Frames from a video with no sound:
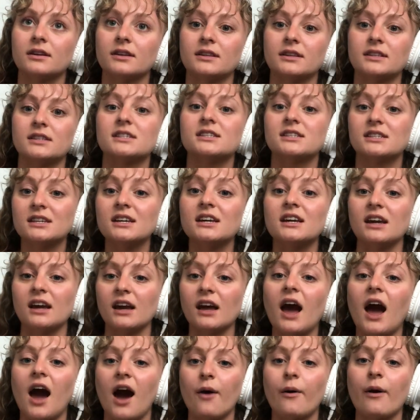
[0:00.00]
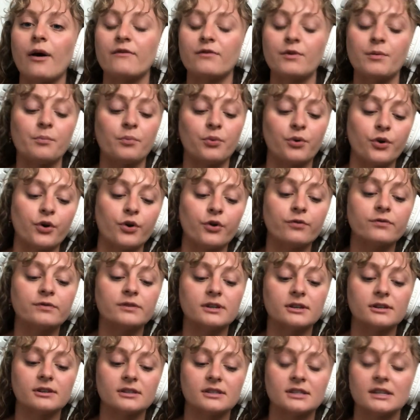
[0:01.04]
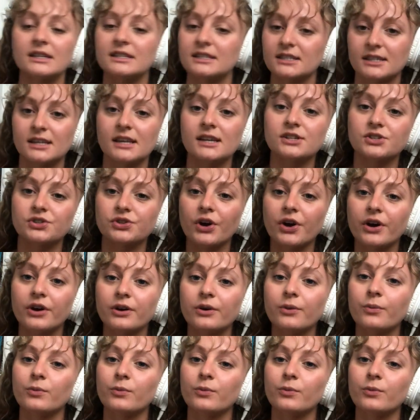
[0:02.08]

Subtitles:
see how I've improved since this song,